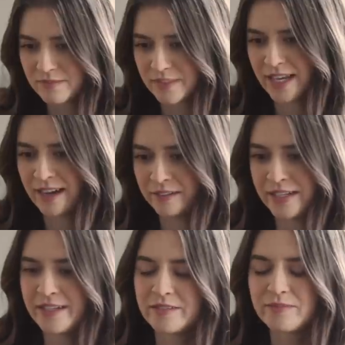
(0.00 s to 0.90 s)
Yeah,
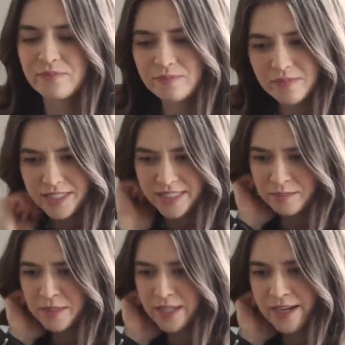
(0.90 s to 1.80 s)
like it
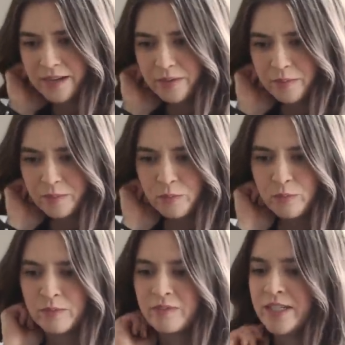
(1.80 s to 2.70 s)
seems like
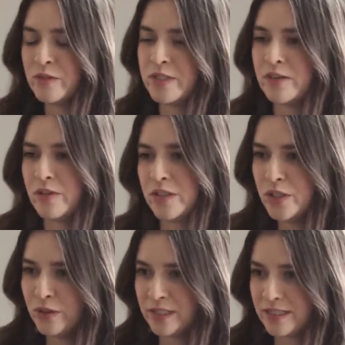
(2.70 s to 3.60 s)
you know zero to
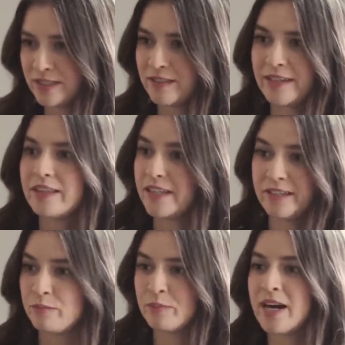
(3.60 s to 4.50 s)
two is like
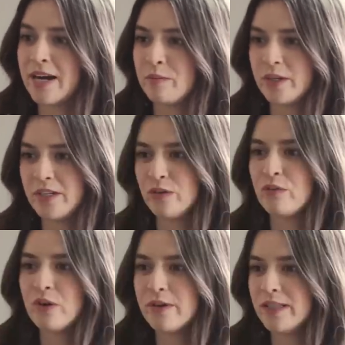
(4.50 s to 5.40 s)
the time where you're
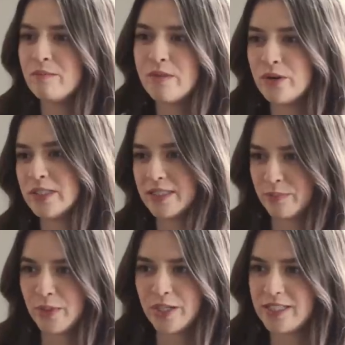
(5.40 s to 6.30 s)
growing the most as
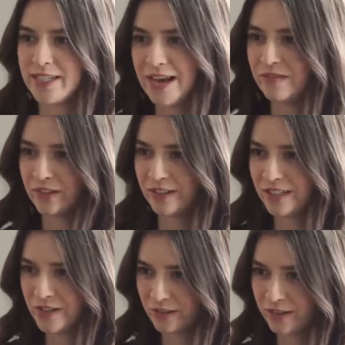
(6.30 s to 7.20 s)
a person yeah, ever
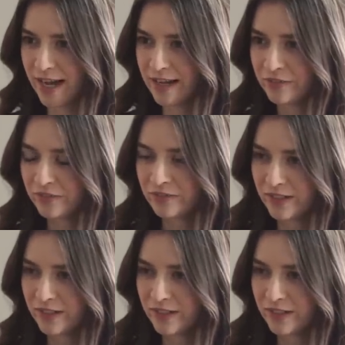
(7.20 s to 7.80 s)
so in your much. life.